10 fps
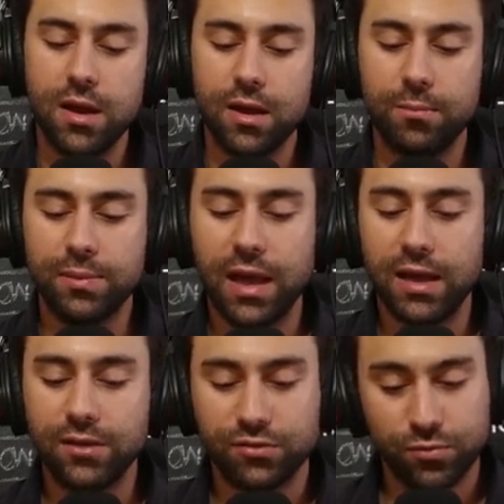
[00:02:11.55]

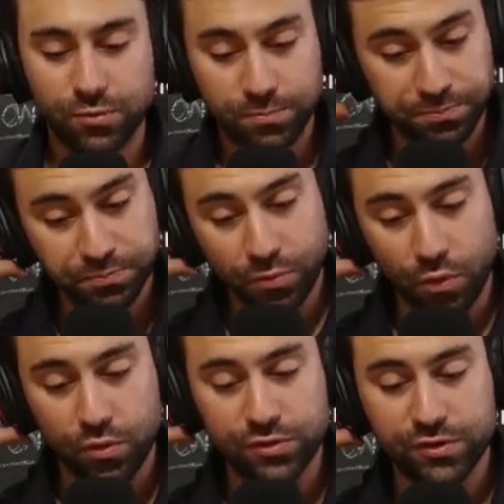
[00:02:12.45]
Compliance
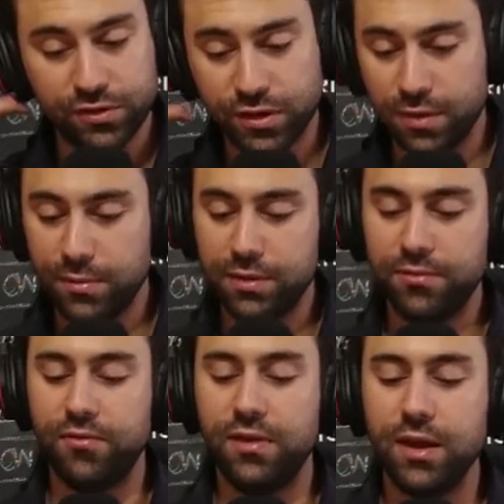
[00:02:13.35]
was determined
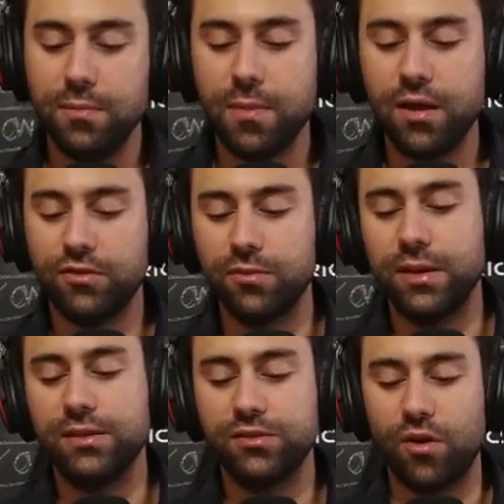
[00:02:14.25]
via
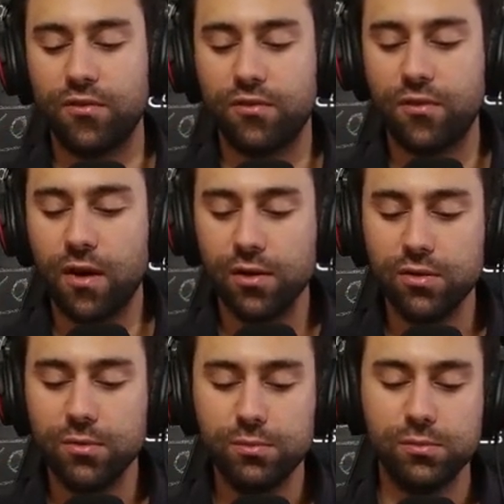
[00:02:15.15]
measurements of
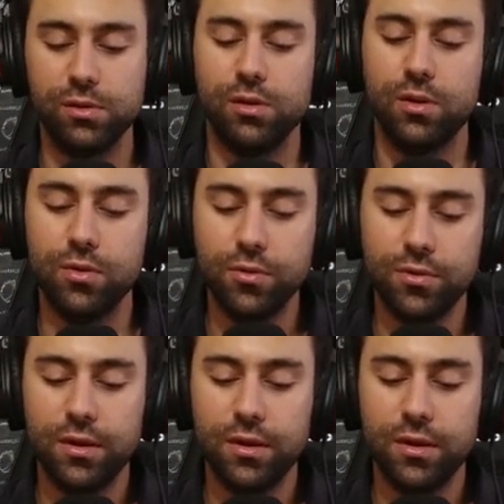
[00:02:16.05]
volume, load,